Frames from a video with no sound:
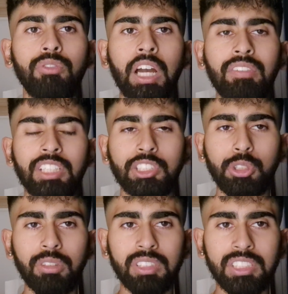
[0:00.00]
5 and has
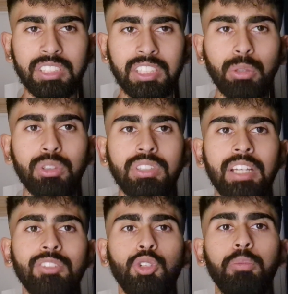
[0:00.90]
got the skill
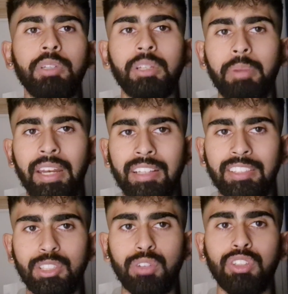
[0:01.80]
set to open the batting and
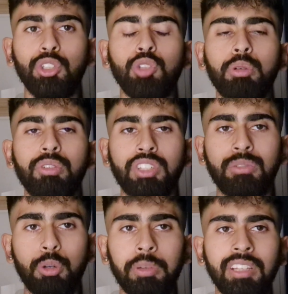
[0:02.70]
see off the new ball. We've seen
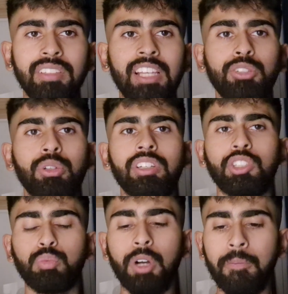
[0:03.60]
him open in Test cricket
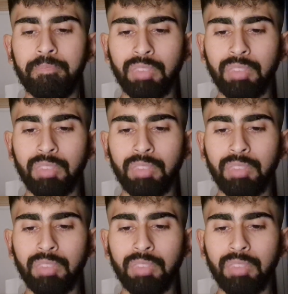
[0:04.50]
as well.